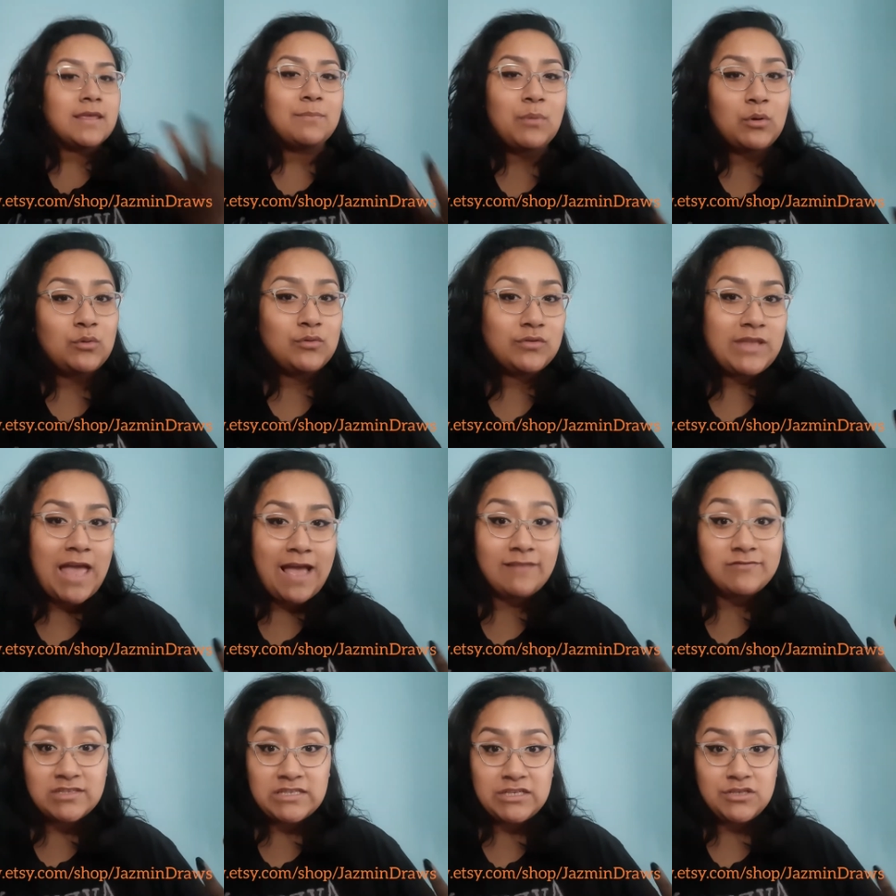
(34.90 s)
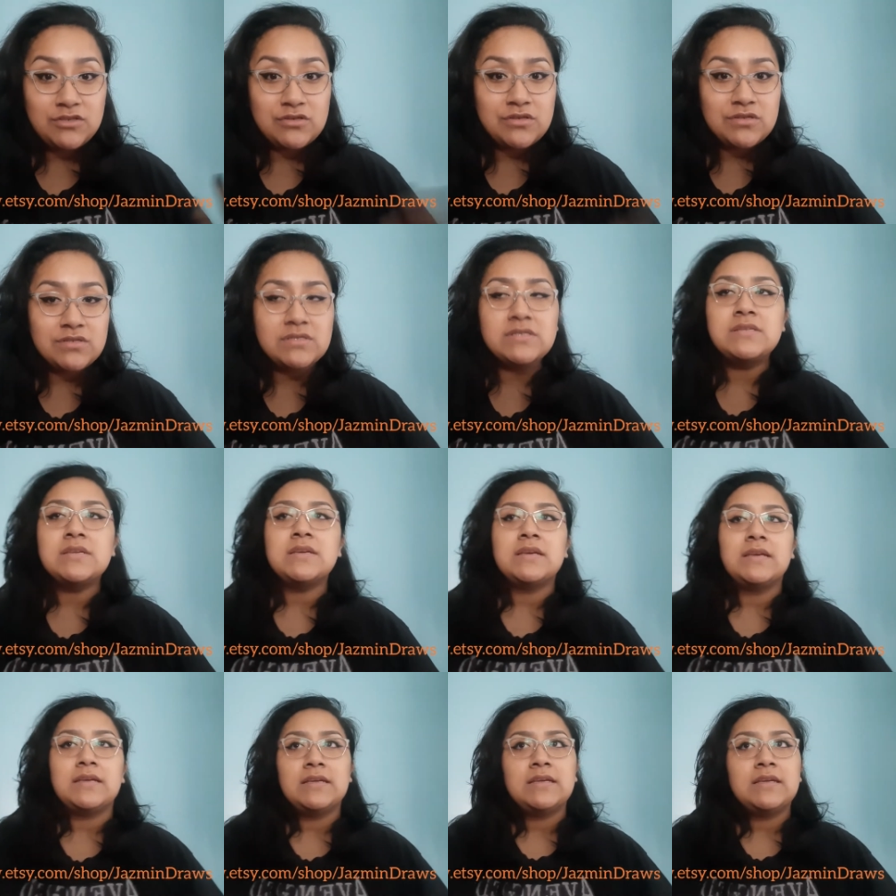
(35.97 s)
both have seizures.
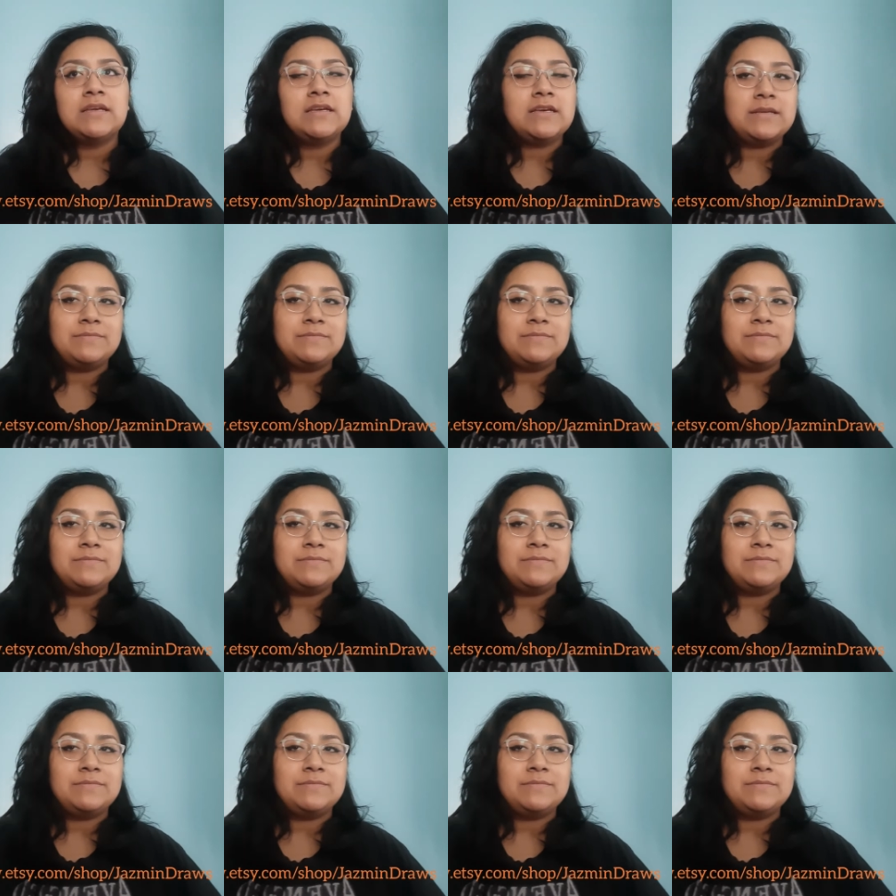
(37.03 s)
I